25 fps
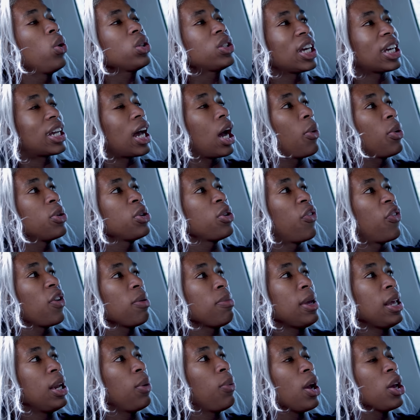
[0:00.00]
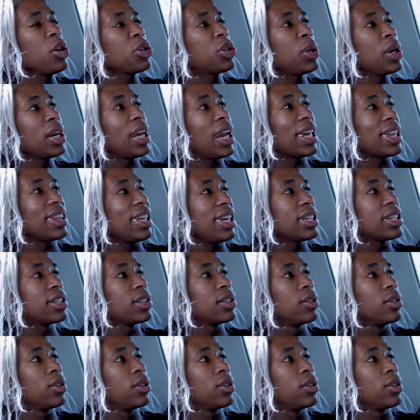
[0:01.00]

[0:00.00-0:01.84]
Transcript: a cow in your family? Why are you chewing like that?